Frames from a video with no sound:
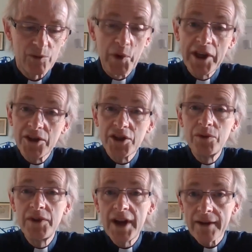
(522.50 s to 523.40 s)
we can
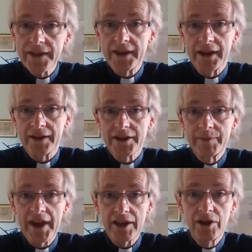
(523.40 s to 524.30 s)
do nothing
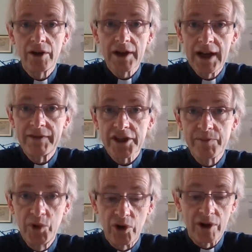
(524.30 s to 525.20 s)
to make God love
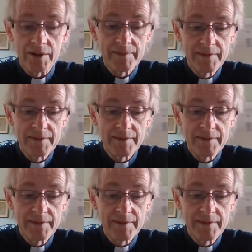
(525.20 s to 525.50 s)
us more.